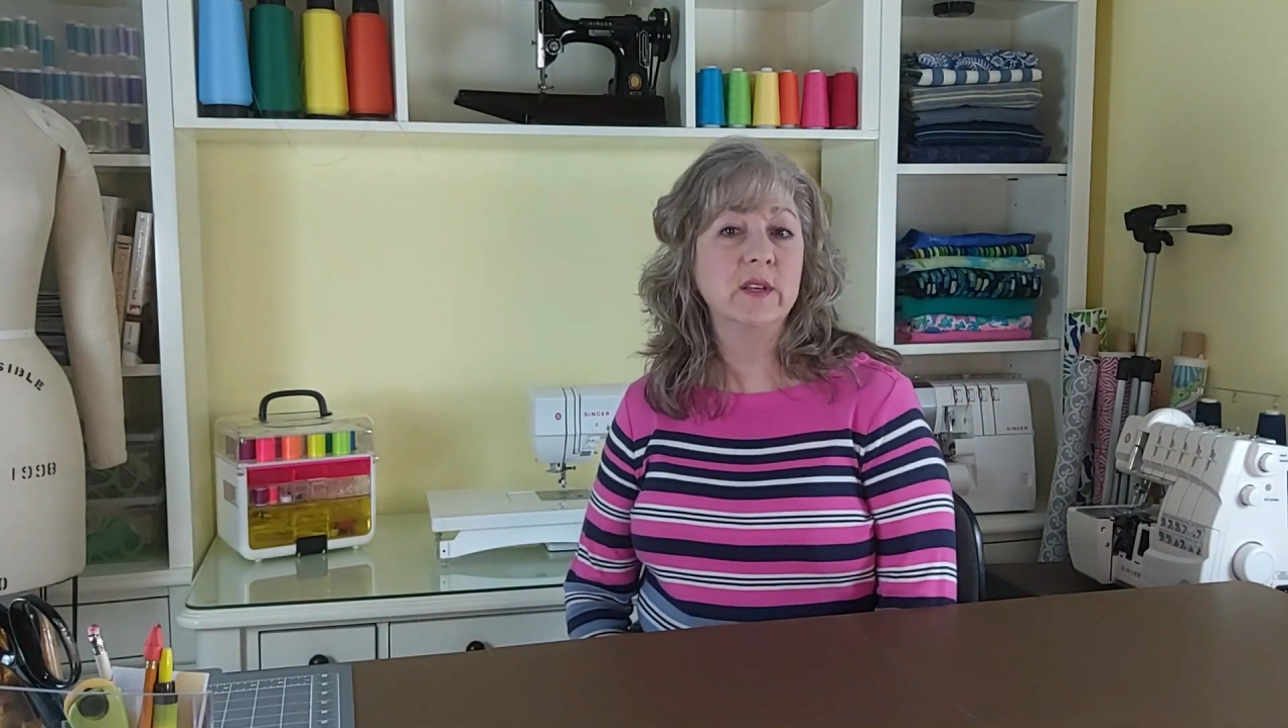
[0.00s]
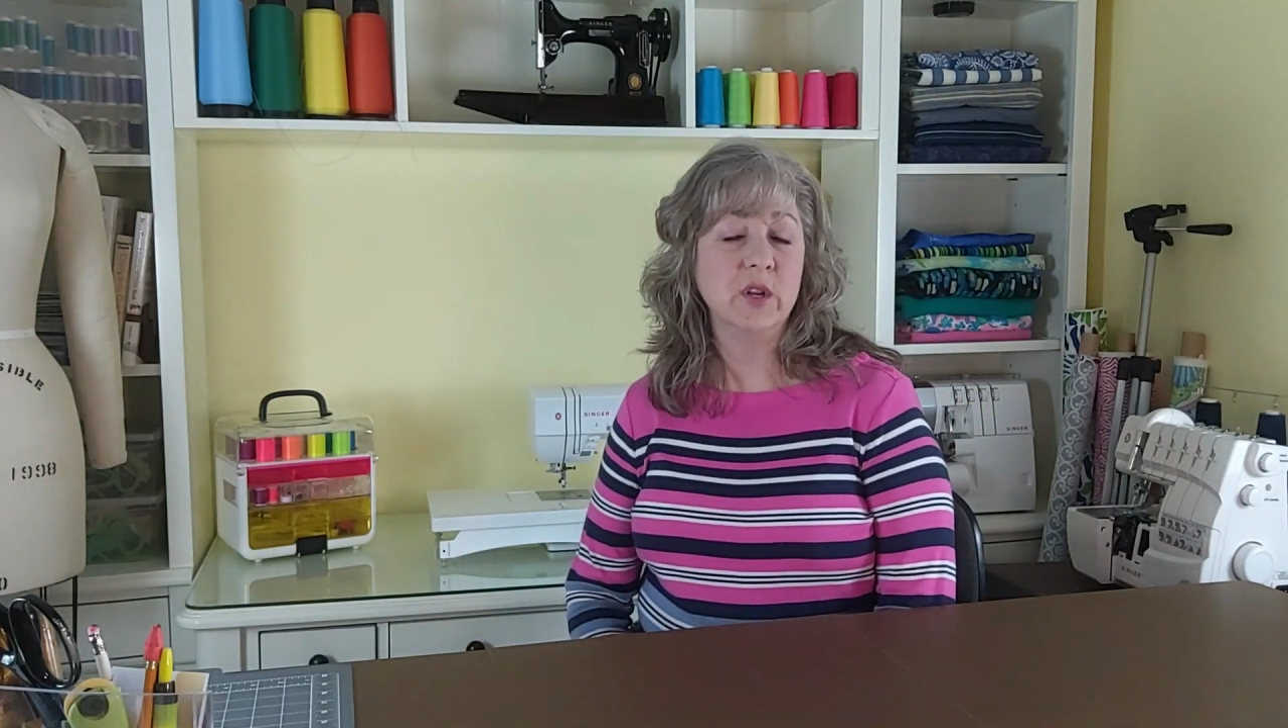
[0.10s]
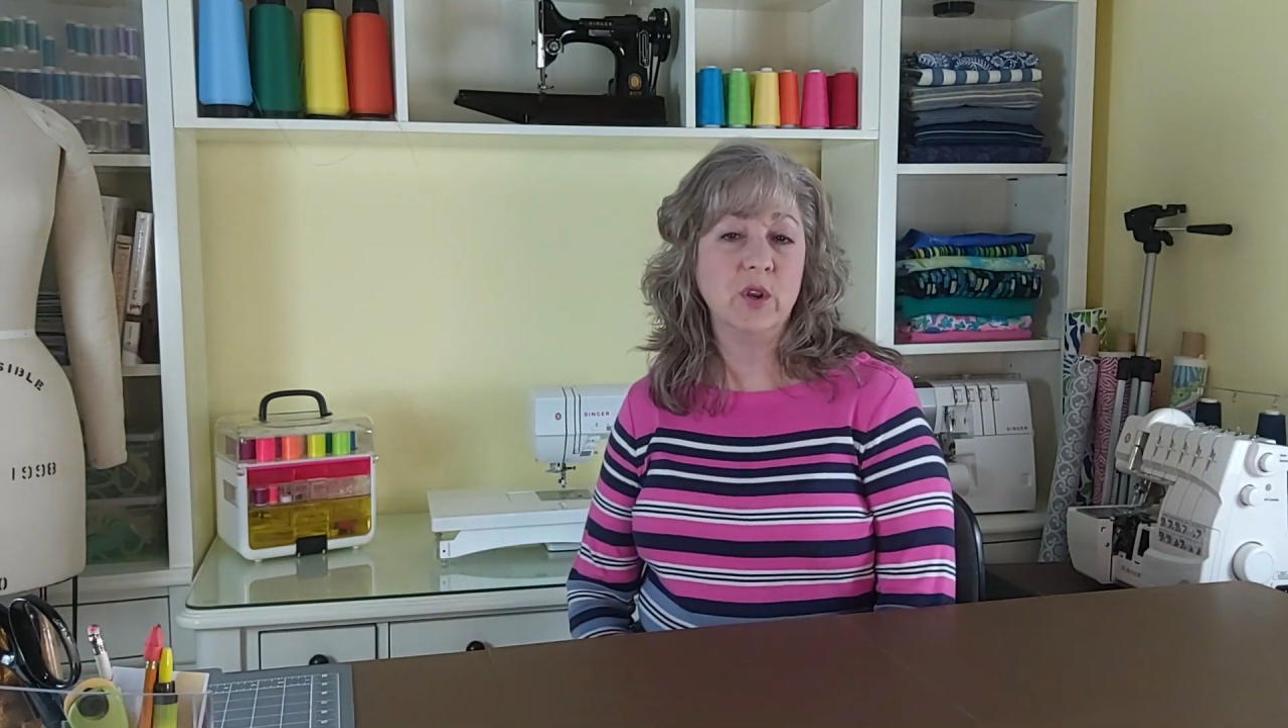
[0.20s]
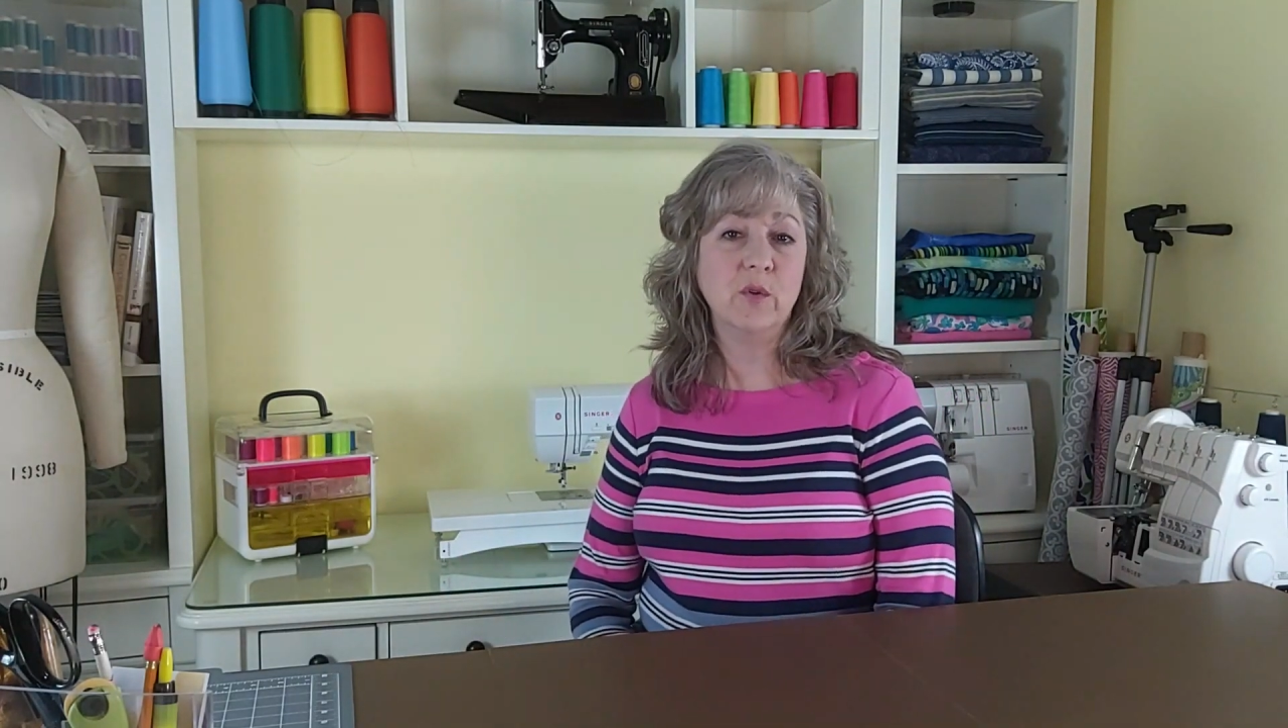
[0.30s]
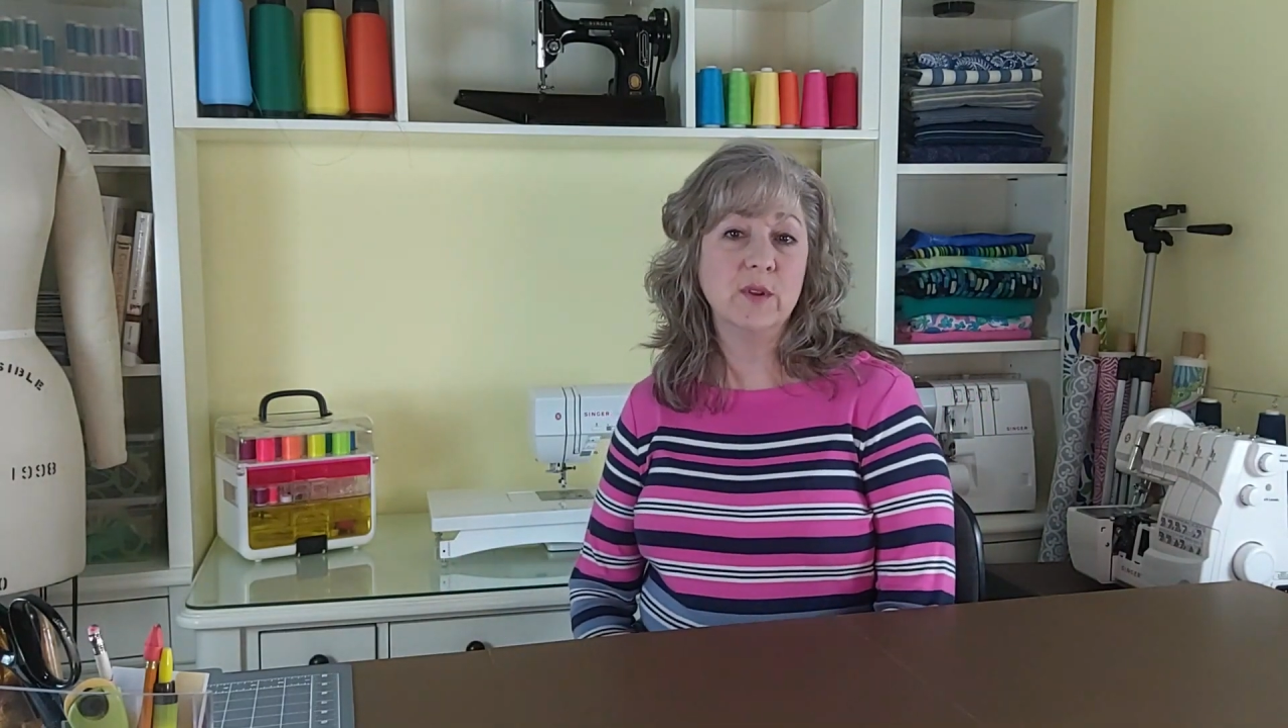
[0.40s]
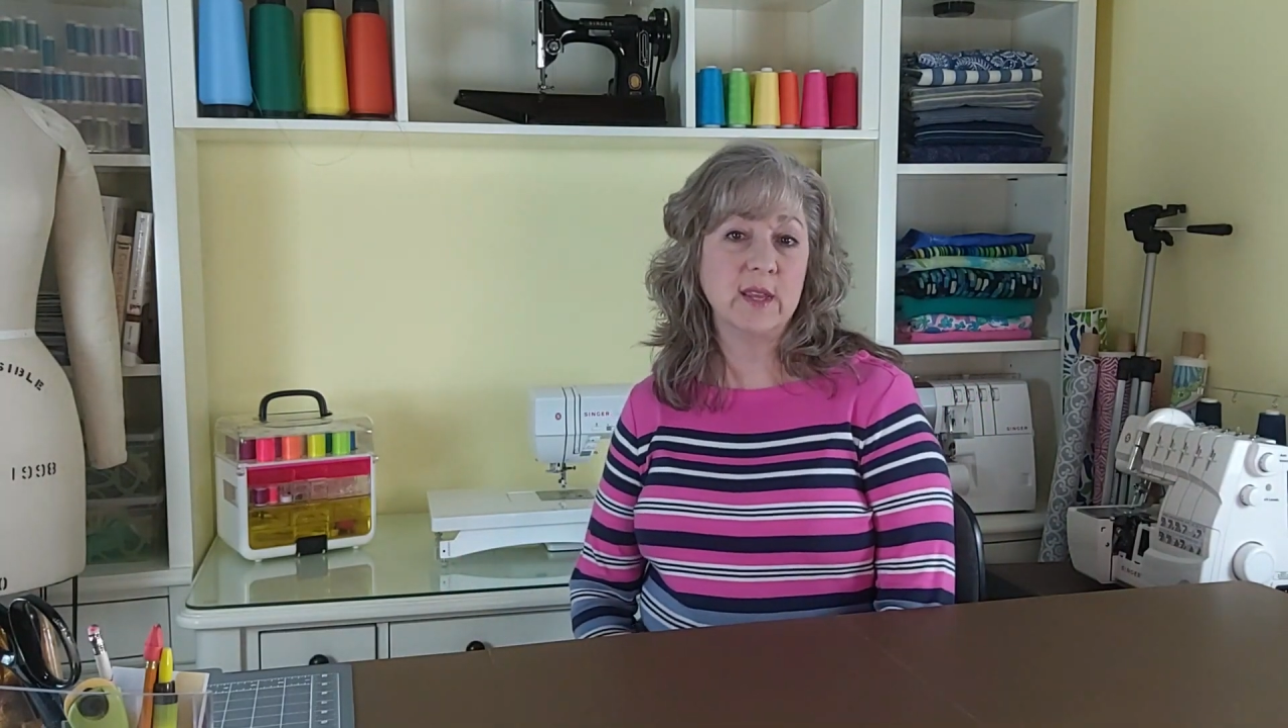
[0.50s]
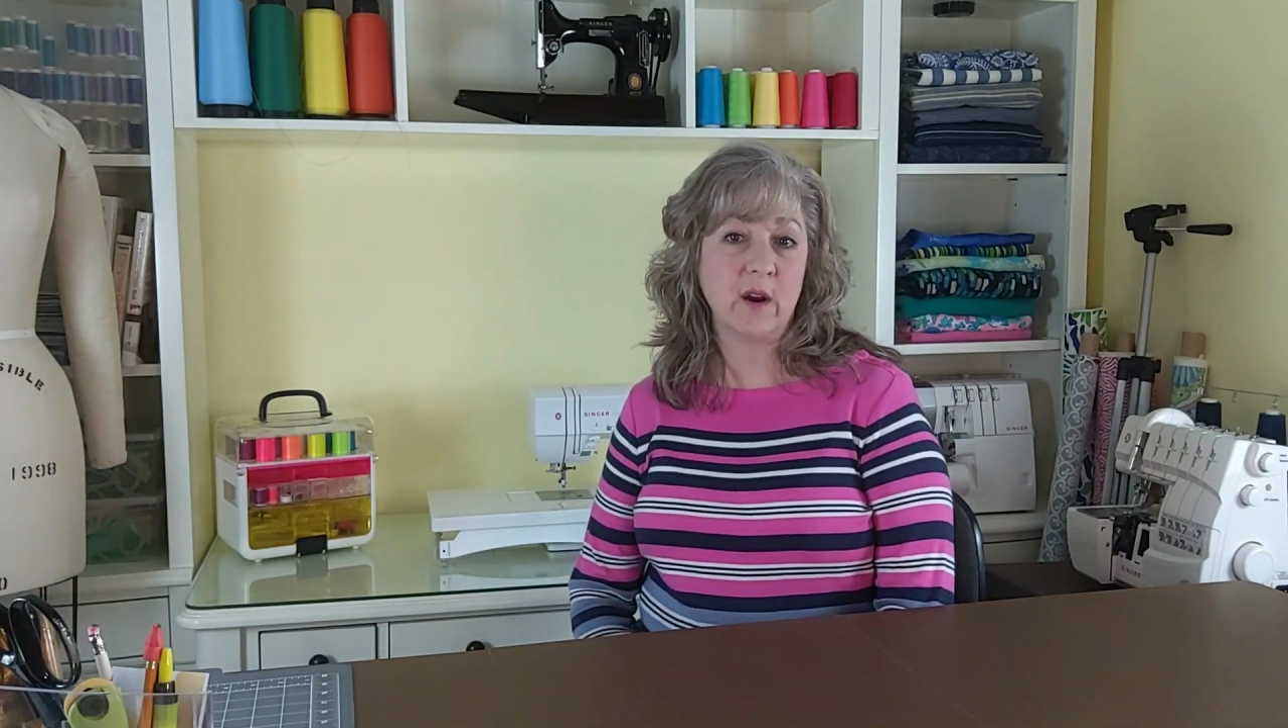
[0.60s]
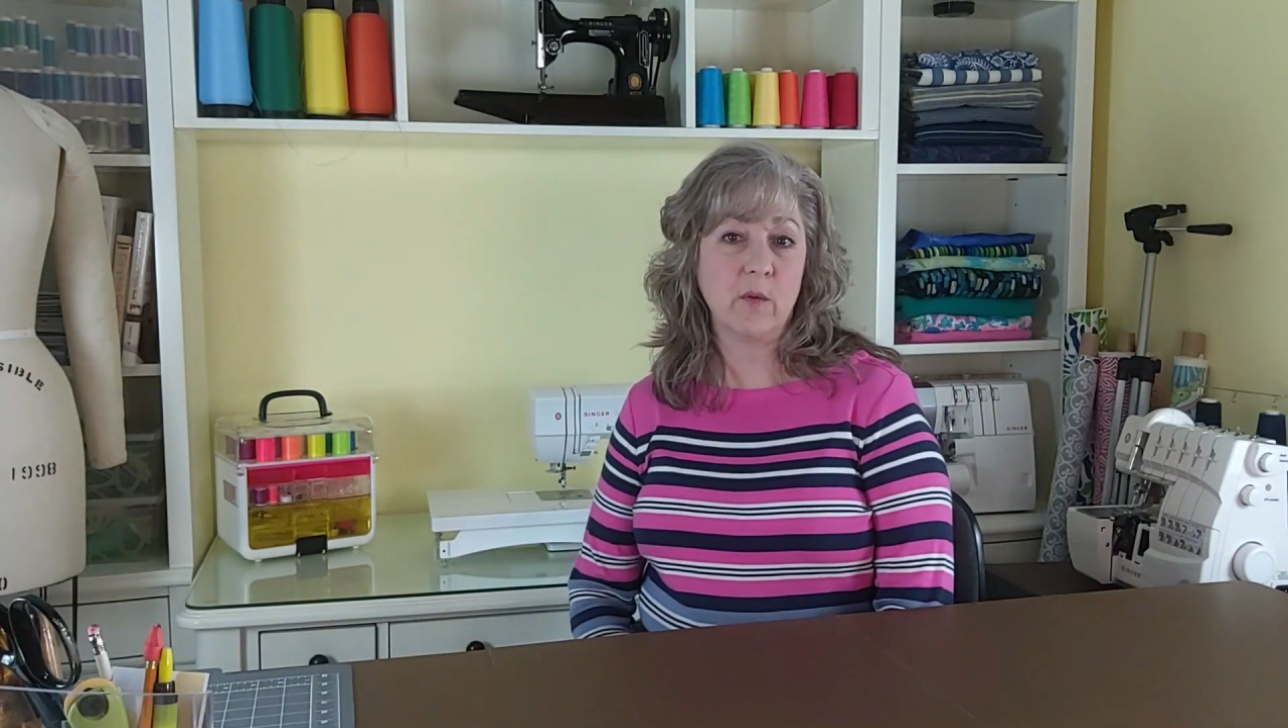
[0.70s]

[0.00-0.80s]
to use Singer